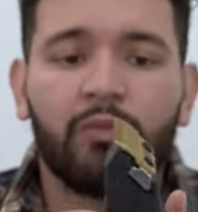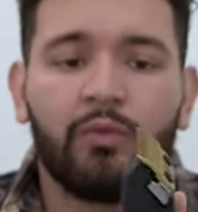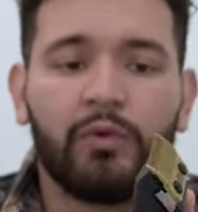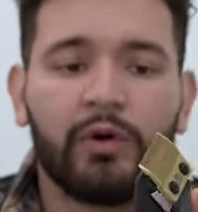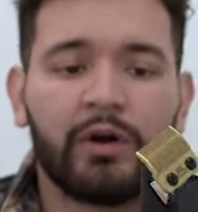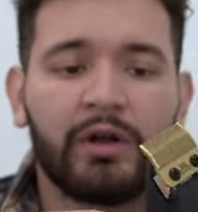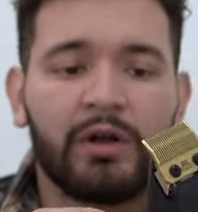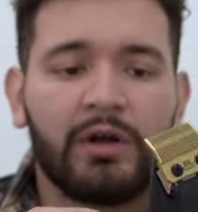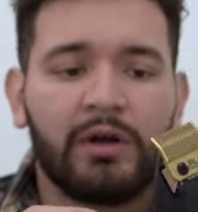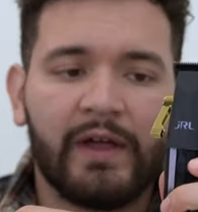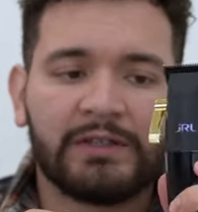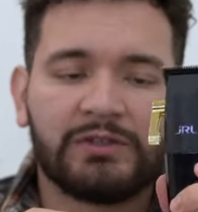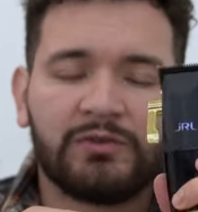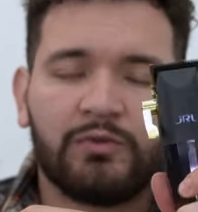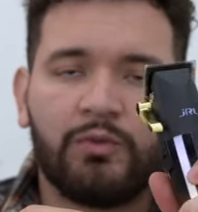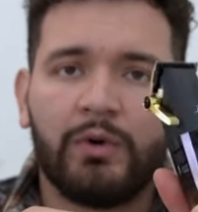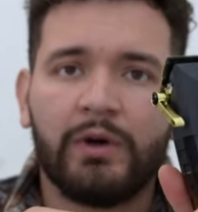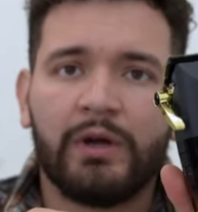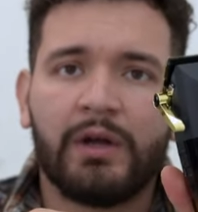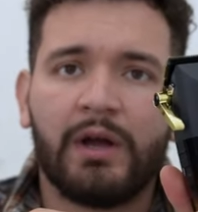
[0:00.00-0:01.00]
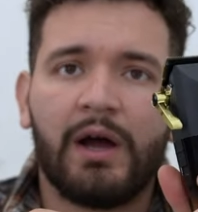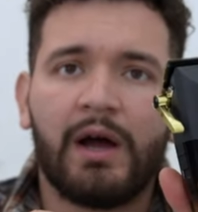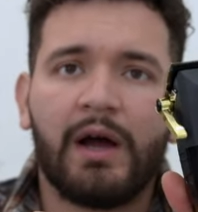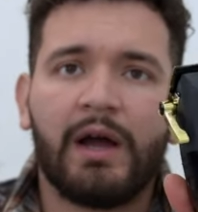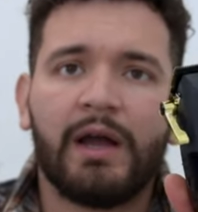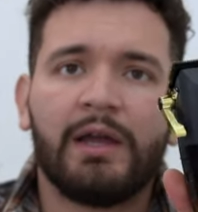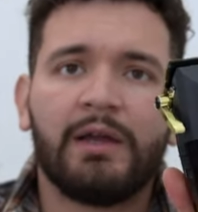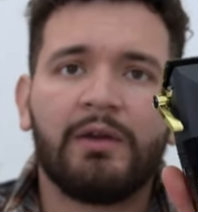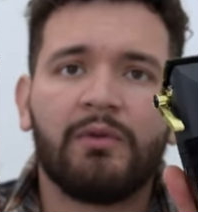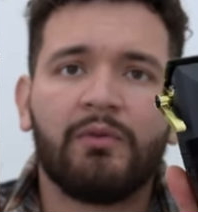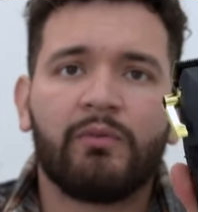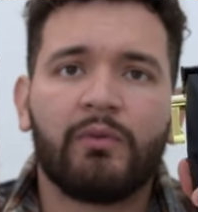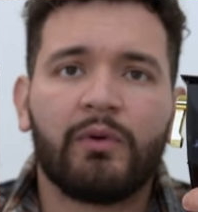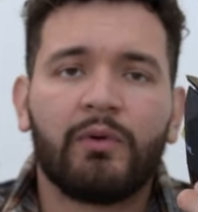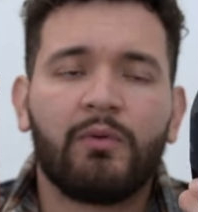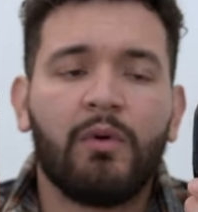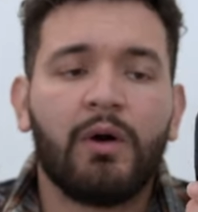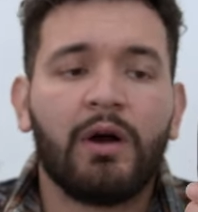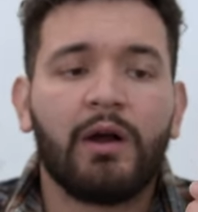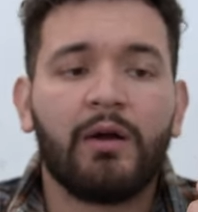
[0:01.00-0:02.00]
work. That's what I
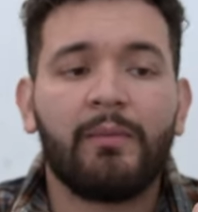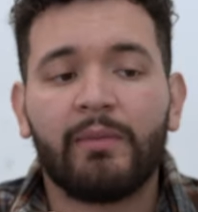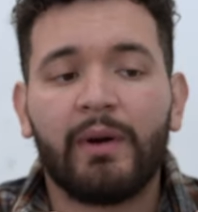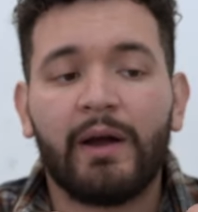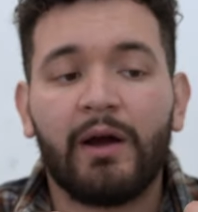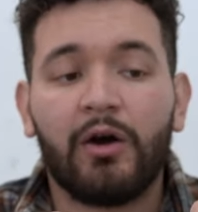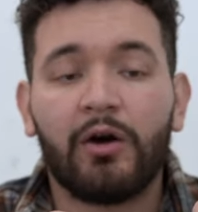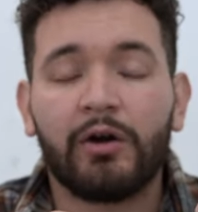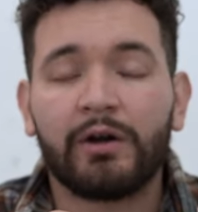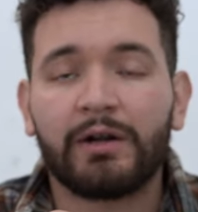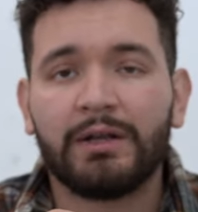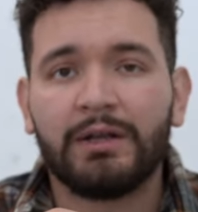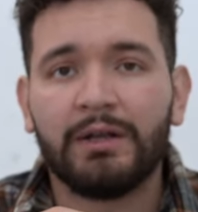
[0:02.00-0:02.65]
require my hard